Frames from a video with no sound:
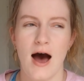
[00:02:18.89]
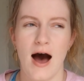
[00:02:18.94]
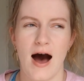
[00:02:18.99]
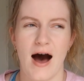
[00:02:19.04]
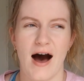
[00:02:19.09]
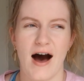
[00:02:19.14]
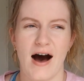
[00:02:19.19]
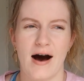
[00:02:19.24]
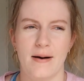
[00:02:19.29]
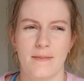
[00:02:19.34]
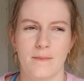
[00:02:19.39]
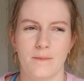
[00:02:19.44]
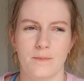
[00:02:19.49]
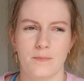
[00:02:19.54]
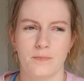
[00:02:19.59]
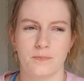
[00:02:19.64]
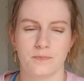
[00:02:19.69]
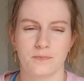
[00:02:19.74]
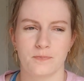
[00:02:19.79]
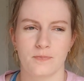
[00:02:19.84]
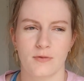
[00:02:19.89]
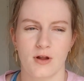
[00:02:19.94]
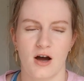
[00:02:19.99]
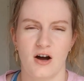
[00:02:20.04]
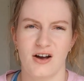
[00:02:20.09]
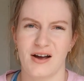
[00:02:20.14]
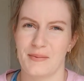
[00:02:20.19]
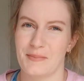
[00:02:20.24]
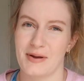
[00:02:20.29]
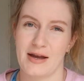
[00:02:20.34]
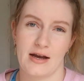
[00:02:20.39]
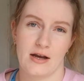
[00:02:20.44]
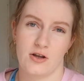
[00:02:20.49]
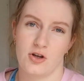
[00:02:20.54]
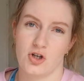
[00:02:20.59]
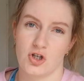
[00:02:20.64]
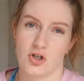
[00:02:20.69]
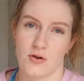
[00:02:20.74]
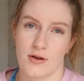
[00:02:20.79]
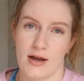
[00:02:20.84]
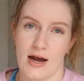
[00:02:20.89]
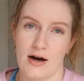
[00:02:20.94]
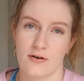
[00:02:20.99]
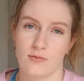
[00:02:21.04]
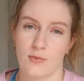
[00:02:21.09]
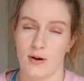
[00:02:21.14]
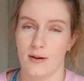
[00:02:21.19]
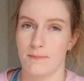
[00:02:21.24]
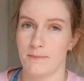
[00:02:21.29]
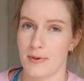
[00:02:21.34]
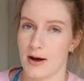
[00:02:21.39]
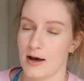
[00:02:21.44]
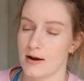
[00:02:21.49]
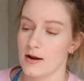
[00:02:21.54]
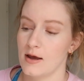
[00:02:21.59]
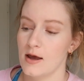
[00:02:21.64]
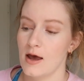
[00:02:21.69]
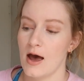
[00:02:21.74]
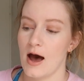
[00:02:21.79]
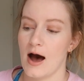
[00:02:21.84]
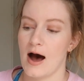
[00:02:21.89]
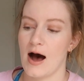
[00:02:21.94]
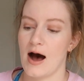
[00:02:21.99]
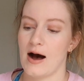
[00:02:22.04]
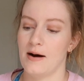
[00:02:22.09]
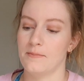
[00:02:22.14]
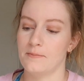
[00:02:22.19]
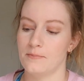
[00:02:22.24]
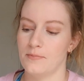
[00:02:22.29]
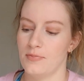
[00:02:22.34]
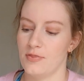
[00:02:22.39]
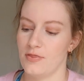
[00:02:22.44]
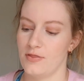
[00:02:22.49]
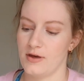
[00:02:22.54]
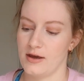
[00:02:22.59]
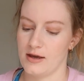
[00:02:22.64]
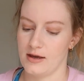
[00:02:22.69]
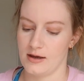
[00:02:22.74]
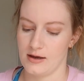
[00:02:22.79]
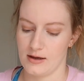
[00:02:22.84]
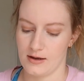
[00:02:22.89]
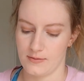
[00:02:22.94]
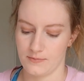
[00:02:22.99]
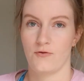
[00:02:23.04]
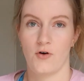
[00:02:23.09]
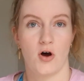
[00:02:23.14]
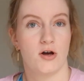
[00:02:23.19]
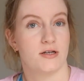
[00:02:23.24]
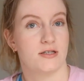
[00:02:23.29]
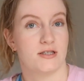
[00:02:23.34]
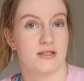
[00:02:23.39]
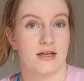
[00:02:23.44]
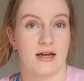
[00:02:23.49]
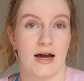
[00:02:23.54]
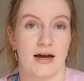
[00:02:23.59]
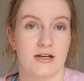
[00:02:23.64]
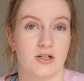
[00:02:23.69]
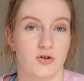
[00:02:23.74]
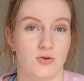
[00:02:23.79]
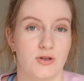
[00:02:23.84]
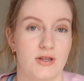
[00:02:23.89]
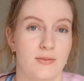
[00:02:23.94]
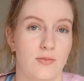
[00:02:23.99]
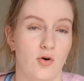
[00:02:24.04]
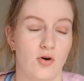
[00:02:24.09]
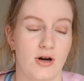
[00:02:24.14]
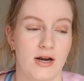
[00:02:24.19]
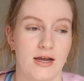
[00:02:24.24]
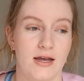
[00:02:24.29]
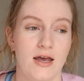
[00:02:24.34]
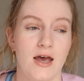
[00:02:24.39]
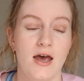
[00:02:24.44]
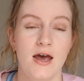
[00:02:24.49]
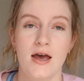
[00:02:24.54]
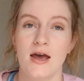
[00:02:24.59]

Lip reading: I usually have one, but the first thing I do in the morning